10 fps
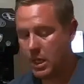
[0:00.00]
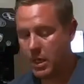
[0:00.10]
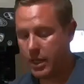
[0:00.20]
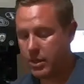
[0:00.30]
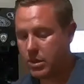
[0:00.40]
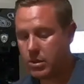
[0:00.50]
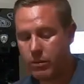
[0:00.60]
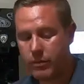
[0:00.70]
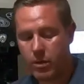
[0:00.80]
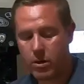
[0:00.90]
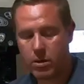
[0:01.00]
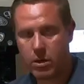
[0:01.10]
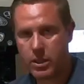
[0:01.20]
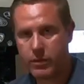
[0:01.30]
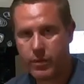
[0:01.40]
and so far,
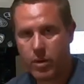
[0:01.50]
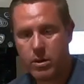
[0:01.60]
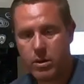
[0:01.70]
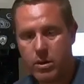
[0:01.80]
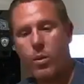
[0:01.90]
as far as I'm